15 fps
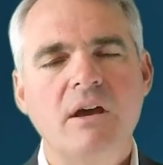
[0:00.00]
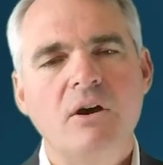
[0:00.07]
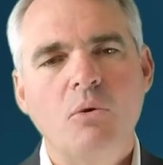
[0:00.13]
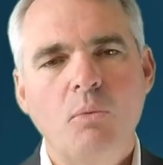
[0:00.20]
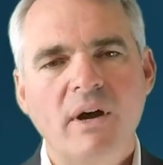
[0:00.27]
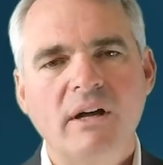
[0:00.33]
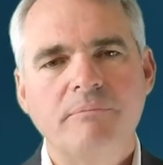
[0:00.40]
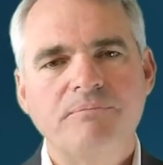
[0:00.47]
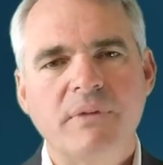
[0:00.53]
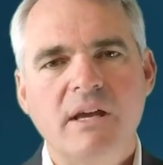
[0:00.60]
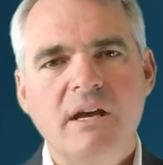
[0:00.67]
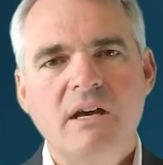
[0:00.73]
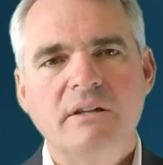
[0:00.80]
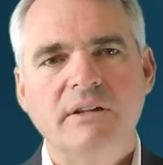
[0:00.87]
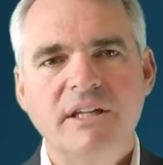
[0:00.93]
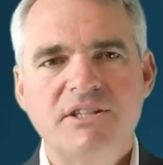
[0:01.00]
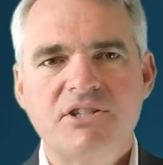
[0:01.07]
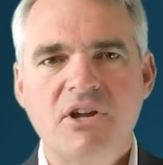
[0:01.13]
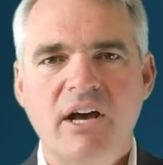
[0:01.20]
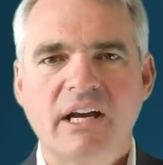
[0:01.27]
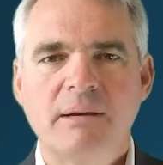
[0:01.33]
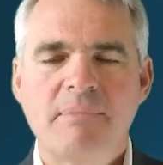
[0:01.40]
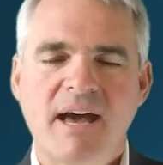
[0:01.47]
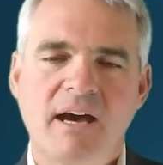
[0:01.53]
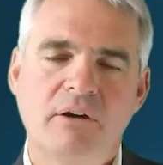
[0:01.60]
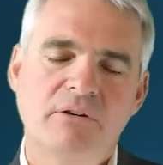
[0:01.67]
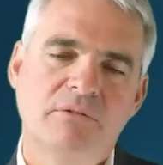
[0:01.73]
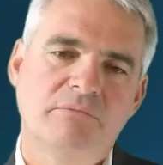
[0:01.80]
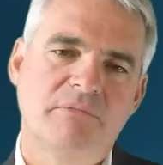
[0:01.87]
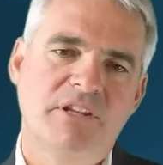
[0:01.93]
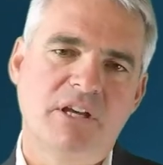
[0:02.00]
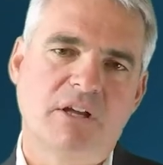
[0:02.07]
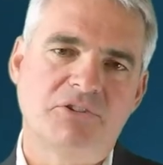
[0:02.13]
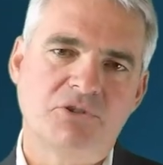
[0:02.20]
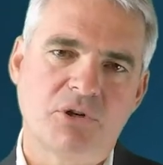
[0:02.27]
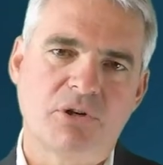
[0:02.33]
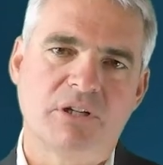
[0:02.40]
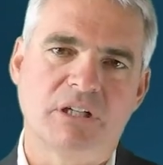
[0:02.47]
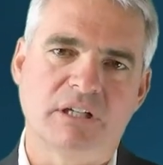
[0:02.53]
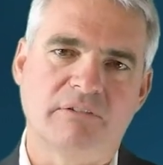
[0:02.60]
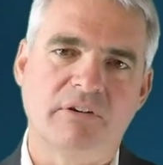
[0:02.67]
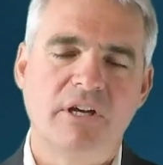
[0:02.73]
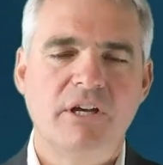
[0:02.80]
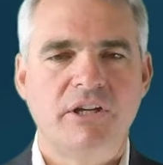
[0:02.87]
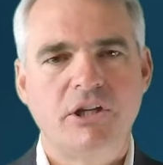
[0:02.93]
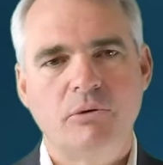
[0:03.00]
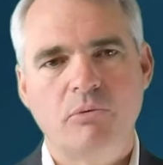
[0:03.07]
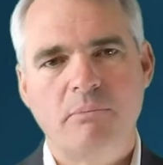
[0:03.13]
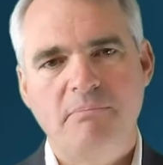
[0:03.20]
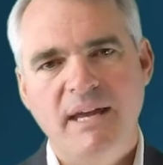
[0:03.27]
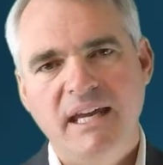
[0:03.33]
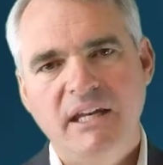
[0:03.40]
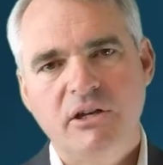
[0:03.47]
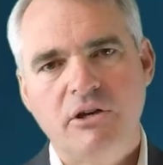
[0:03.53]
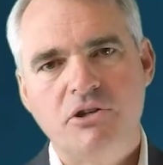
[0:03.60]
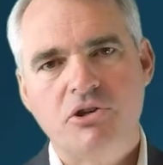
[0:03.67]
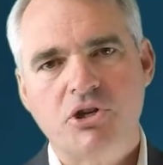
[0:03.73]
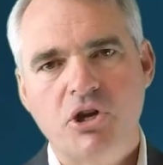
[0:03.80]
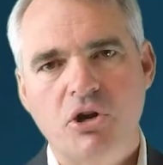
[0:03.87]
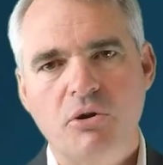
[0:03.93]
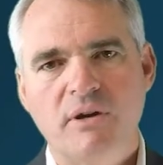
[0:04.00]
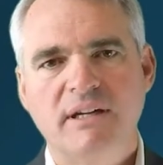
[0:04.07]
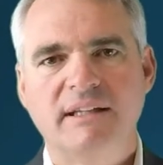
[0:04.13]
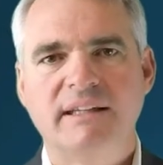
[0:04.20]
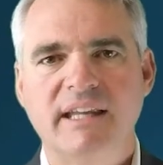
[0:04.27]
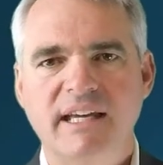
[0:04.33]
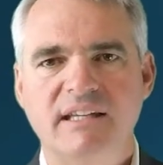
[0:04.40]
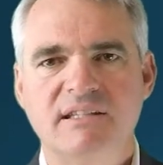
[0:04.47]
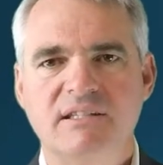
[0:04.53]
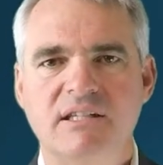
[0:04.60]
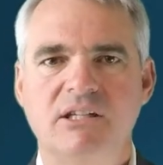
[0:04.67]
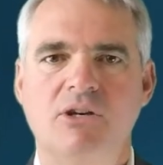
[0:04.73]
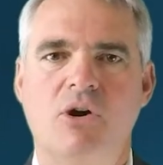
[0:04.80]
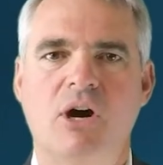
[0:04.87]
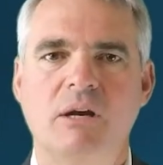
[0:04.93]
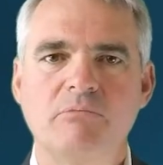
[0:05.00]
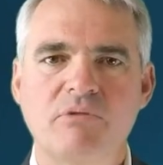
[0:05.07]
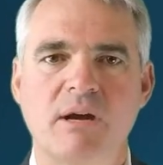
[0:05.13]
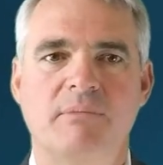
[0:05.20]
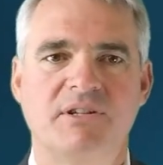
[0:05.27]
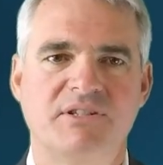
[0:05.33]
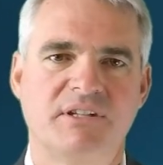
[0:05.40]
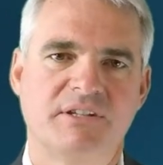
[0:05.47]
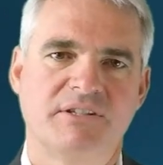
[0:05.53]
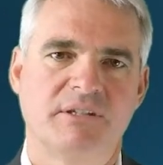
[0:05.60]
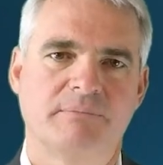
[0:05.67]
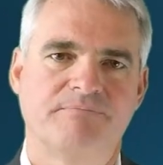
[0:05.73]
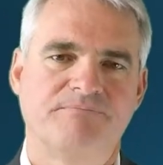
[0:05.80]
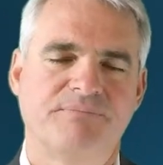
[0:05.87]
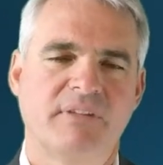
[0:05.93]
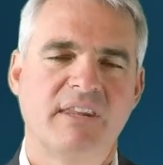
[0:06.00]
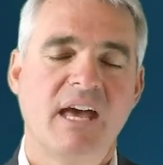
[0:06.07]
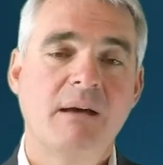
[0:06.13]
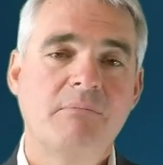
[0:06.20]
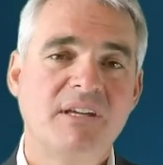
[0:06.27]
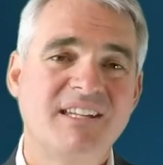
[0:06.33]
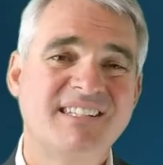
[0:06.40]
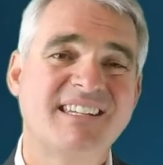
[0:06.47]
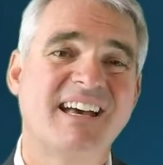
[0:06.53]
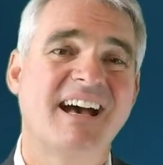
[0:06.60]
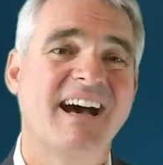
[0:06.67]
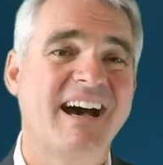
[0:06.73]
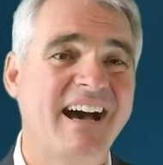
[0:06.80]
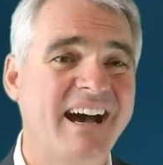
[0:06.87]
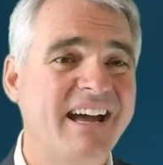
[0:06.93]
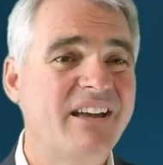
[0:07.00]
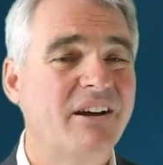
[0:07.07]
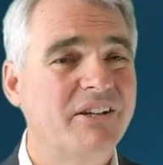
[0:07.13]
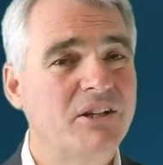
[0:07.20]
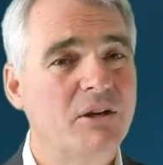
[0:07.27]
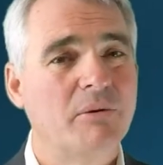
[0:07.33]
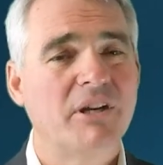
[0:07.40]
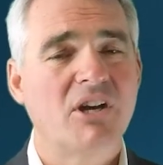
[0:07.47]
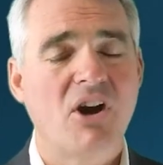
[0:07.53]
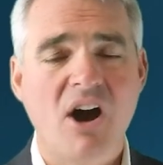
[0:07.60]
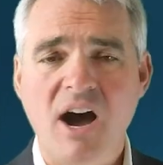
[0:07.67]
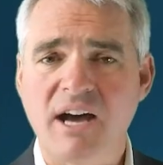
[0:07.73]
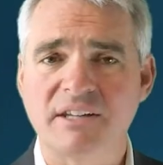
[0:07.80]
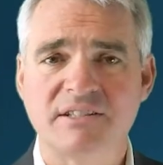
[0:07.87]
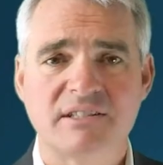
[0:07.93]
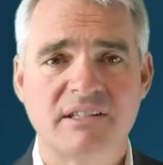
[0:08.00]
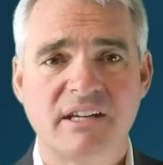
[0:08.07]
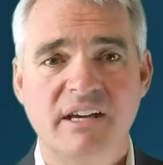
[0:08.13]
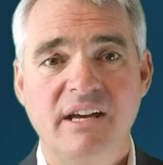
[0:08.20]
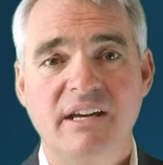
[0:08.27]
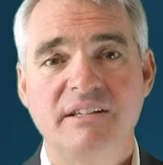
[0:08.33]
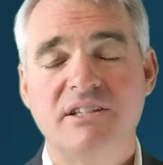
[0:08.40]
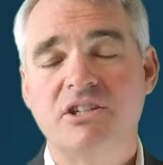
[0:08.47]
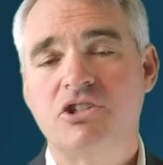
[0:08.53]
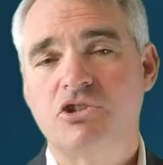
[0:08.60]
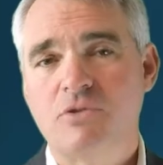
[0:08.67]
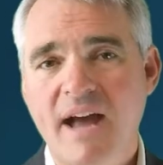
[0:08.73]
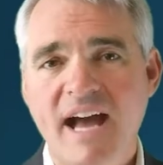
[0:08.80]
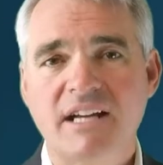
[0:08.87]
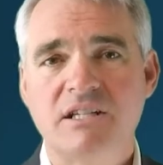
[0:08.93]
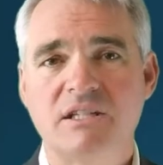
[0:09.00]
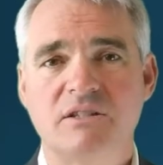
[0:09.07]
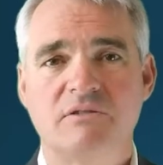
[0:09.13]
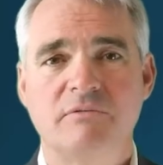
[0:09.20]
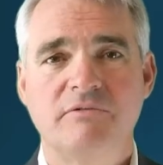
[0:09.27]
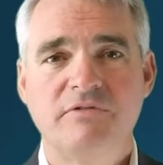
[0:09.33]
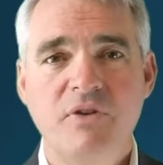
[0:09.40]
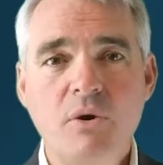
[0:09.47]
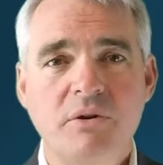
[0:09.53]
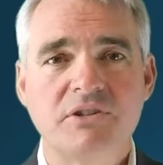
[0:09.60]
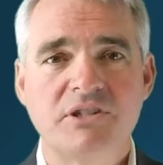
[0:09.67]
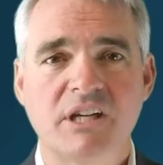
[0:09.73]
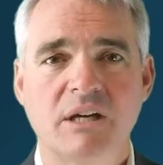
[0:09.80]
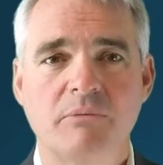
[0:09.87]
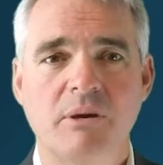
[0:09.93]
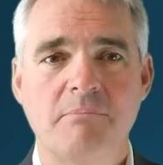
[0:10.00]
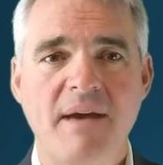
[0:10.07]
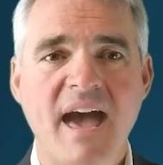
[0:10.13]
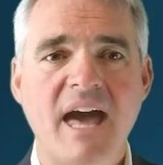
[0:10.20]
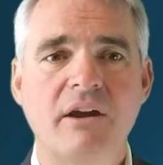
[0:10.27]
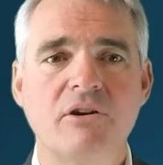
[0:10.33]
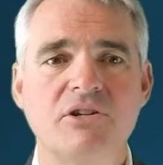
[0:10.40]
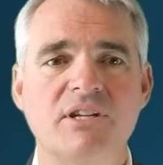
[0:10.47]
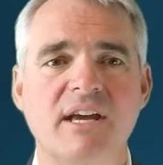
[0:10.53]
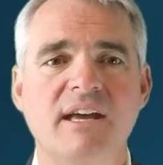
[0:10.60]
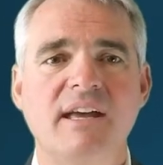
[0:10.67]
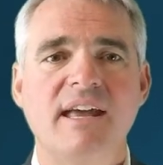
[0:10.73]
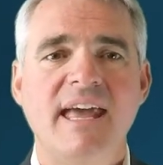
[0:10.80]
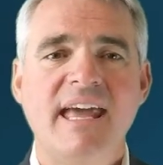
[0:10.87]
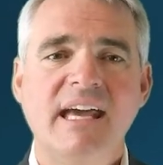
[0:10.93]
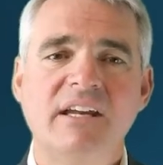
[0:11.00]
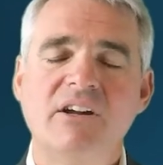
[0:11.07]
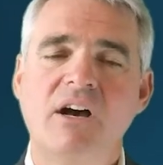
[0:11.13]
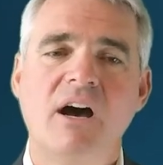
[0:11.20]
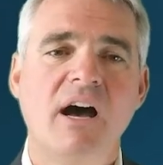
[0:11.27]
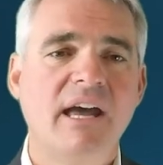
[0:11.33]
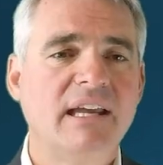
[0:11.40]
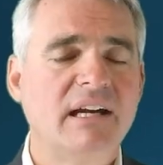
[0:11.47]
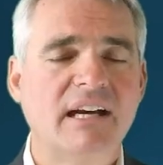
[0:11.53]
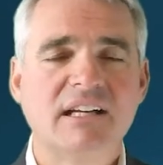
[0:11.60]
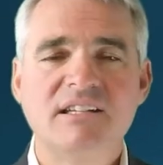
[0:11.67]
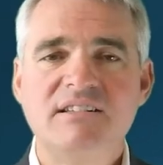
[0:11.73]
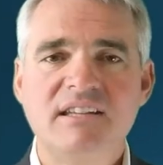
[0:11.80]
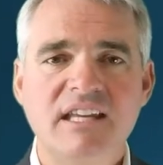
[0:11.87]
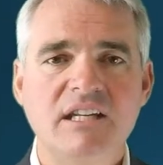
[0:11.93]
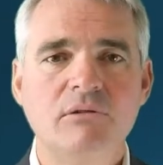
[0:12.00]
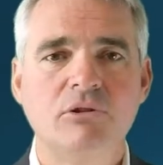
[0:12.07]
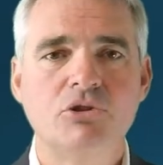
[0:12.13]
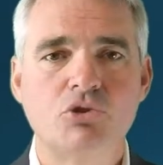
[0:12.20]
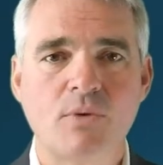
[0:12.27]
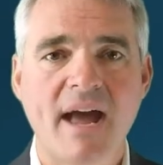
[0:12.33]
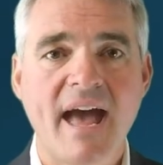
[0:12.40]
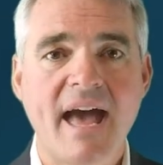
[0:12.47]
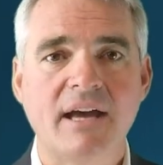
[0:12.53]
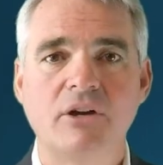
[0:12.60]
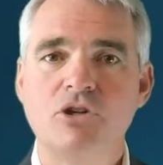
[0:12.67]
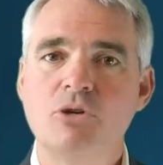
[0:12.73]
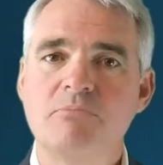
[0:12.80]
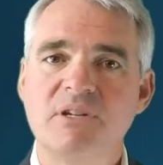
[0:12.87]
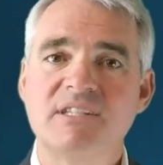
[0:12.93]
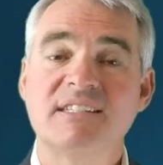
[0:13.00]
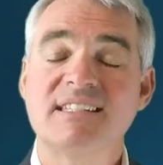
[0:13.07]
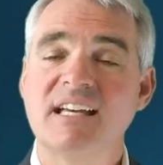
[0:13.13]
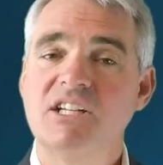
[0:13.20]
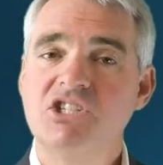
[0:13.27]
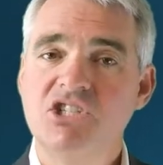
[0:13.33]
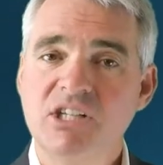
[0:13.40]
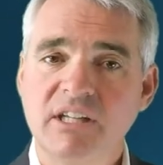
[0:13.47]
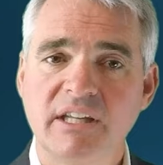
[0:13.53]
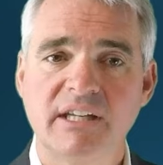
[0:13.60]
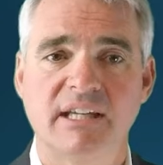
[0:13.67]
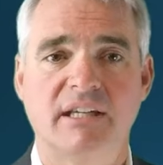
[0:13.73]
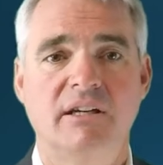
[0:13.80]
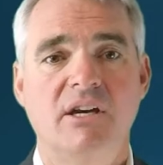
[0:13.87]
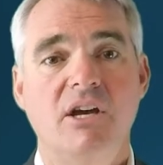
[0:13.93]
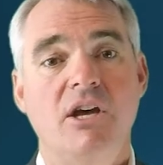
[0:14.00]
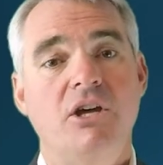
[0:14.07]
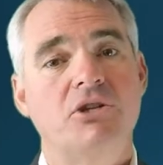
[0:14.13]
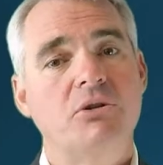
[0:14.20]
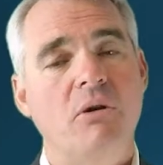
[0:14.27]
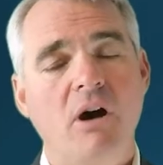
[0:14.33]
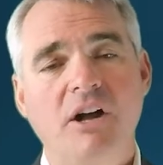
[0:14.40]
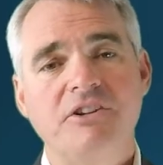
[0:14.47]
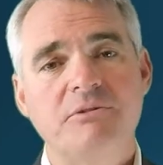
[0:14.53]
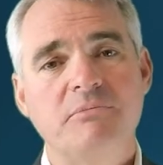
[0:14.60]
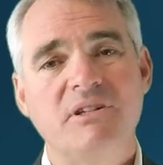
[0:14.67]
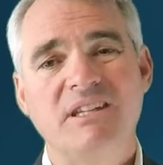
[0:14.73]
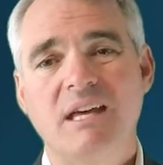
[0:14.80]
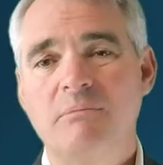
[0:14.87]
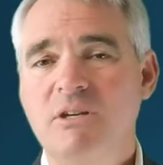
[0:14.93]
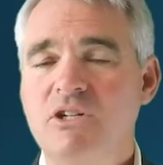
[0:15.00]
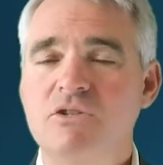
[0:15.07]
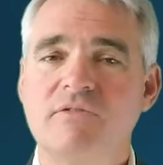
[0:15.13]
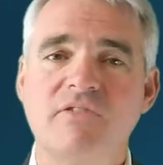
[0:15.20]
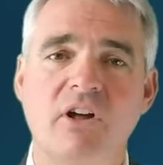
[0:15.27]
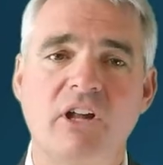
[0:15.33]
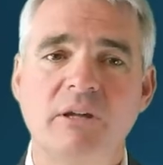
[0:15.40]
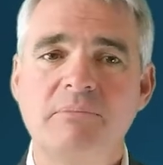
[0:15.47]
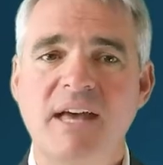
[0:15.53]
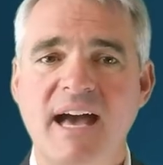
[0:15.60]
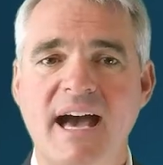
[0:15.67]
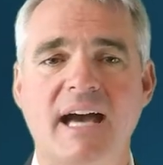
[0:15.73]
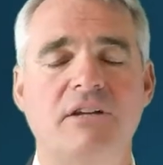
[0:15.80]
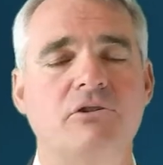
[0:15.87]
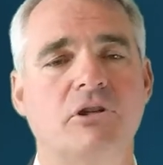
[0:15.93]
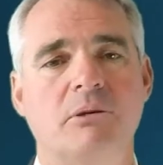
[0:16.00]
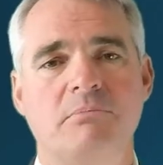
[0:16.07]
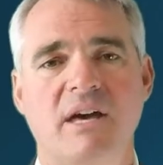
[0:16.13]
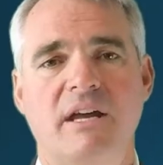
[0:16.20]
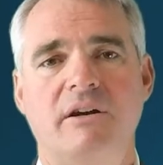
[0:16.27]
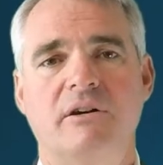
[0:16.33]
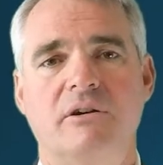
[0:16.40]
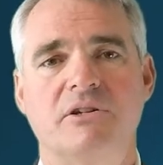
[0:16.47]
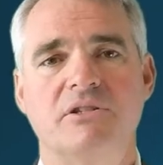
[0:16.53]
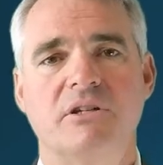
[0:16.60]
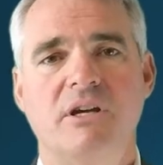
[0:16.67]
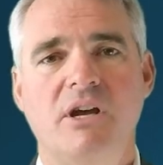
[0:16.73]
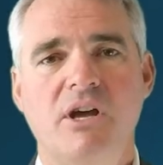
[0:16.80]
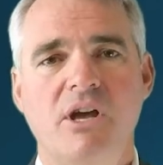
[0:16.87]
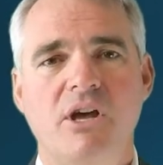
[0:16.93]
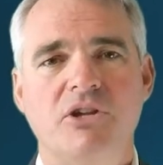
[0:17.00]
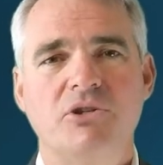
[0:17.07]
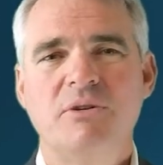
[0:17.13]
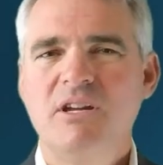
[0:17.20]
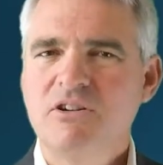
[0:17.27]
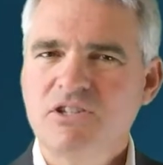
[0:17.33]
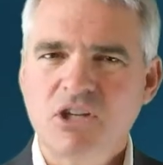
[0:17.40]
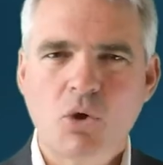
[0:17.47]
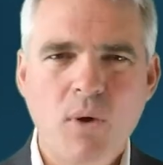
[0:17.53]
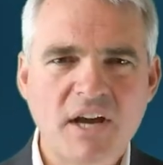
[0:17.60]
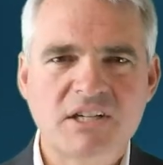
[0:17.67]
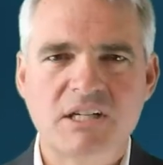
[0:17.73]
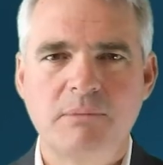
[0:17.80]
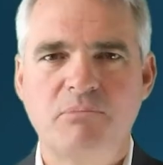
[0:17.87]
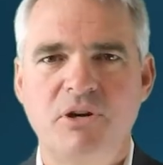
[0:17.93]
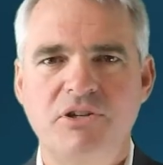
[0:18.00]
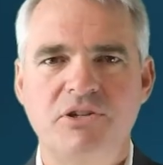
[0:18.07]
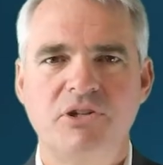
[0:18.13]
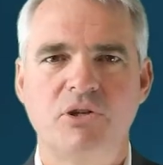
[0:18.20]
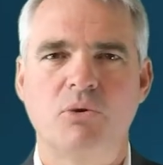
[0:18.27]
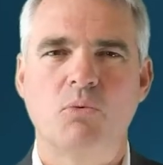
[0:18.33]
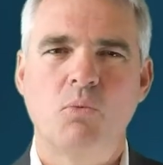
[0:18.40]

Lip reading: Well, let's talk about the alternative, remaining on your current legacy on-premise system. That means high ongoing costs, distractions from focusing on what matters, and a continual drag on your business agility. So ultimately, that means you're falling behind your competitors. So here's the question I put to you.